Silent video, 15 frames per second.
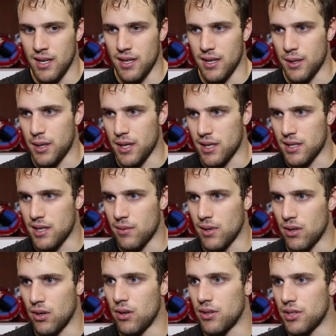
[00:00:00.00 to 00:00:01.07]
there are things that
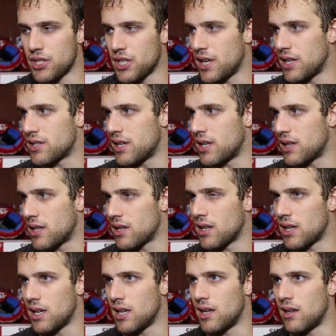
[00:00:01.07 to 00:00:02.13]
we go out and change, and I
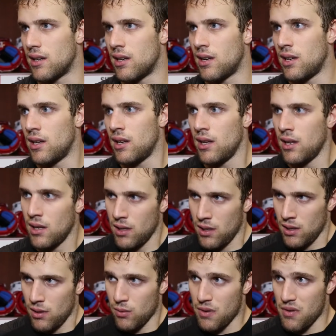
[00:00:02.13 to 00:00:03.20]
think uh,
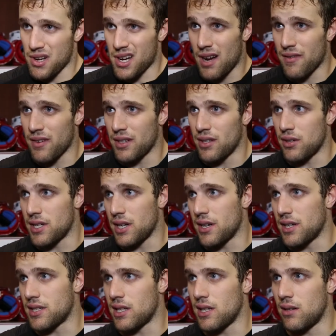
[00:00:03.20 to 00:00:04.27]
we recover in those
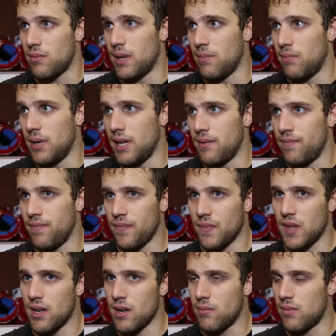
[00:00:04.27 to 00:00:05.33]
areas a little bit, but
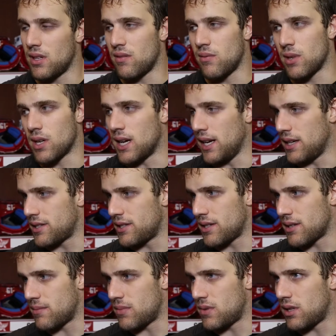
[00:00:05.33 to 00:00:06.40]
they're unbelievable guys and
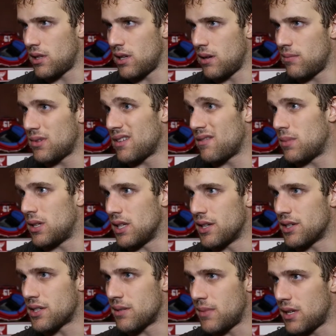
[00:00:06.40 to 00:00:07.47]
they're unbelievable
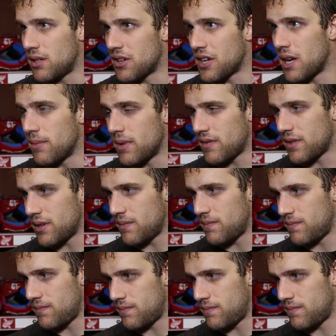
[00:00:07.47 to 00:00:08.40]
leaders to model your game after.